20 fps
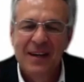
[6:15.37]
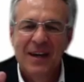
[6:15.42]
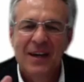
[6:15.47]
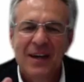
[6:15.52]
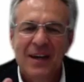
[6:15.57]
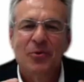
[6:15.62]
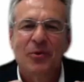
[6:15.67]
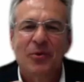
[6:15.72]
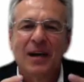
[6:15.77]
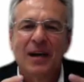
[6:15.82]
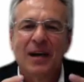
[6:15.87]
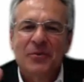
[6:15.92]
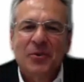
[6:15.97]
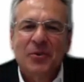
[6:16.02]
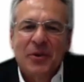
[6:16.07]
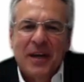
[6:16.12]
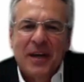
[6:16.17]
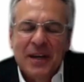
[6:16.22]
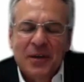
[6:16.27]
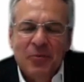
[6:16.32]
You can have
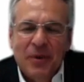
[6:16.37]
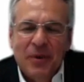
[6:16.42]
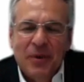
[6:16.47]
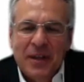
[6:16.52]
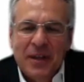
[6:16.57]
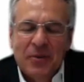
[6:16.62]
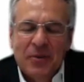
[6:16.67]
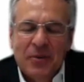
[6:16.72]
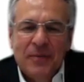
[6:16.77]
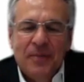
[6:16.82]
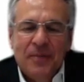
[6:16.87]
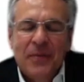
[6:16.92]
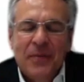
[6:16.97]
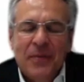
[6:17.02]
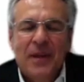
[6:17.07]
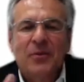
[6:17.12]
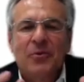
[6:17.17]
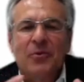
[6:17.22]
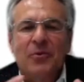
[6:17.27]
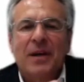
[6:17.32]
your kid with you.
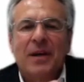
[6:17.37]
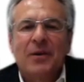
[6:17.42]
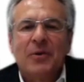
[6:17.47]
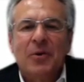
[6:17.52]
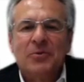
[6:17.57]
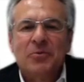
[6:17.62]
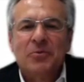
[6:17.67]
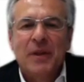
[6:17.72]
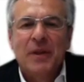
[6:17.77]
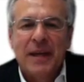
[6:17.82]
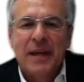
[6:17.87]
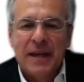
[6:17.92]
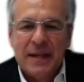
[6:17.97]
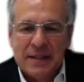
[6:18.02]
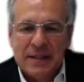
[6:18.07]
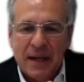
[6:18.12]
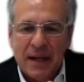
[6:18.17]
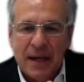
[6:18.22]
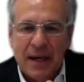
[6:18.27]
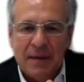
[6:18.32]
You can go to the
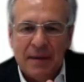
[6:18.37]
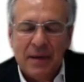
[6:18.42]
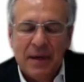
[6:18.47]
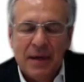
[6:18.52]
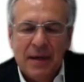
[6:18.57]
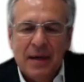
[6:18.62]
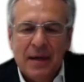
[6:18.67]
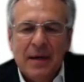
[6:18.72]
kids club.